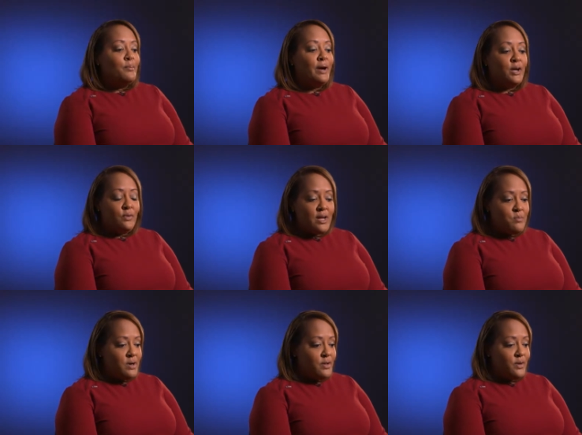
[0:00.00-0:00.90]
My
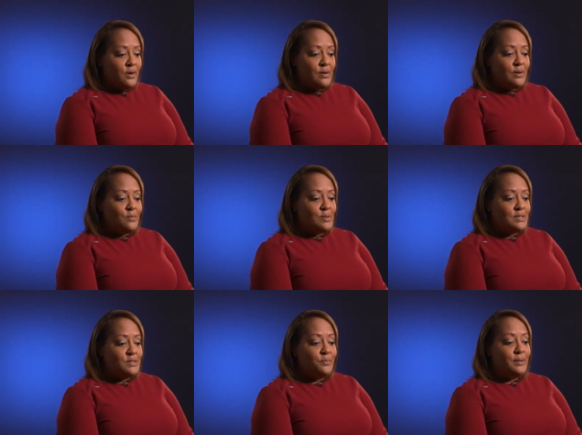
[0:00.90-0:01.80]
grandmother
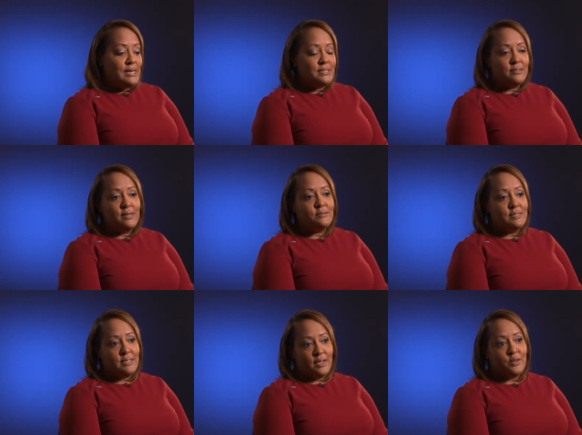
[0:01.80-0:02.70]
was blessed enough to
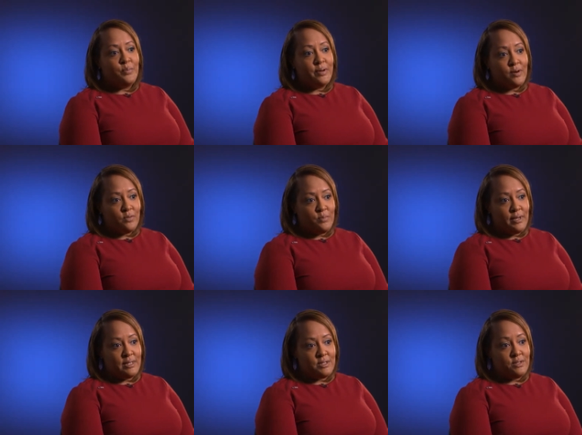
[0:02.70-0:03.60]
take the
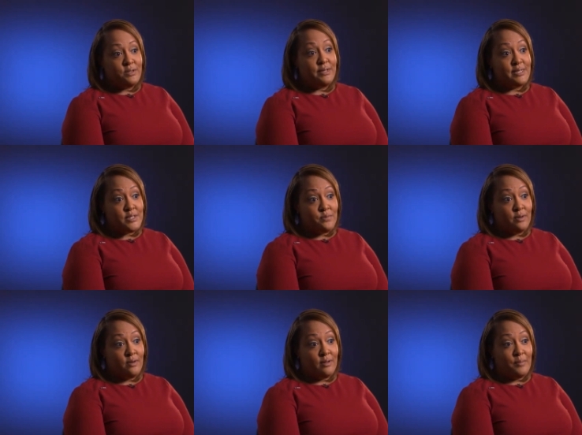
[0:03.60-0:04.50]
pilgrimage to
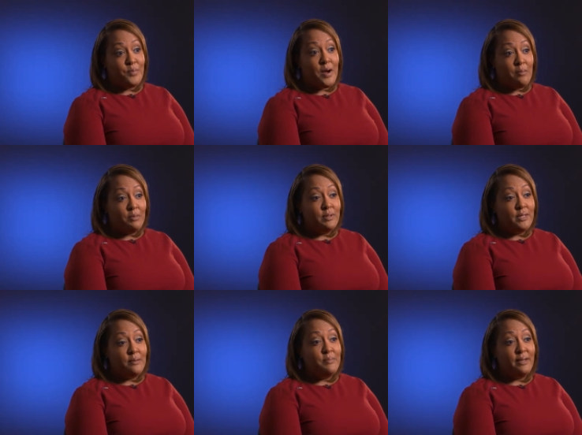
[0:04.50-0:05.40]
Israel
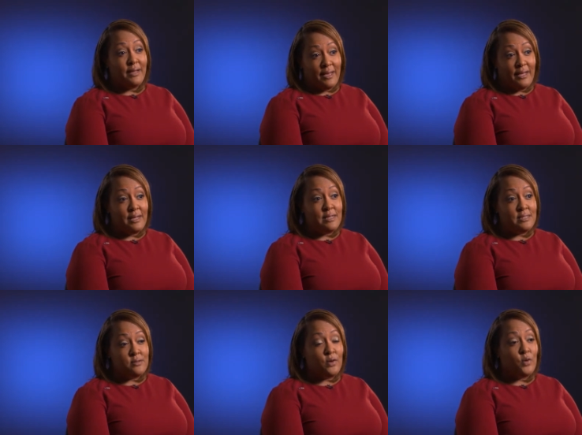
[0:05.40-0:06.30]
probably mid
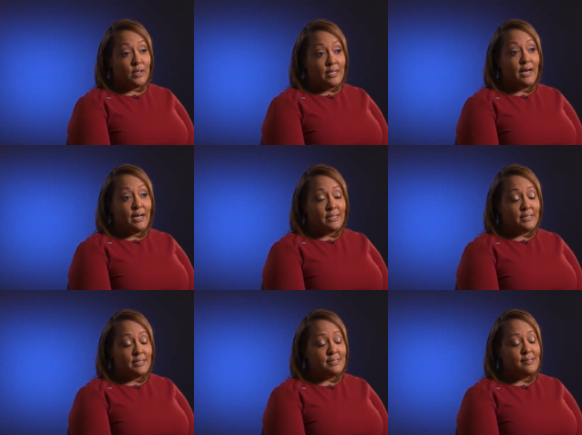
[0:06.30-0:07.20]
80s, early
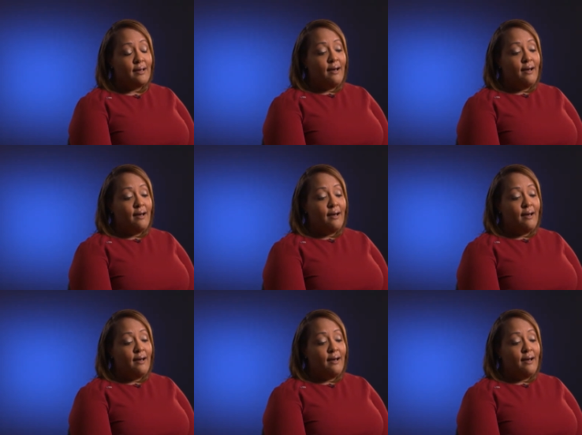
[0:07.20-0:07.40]
90s.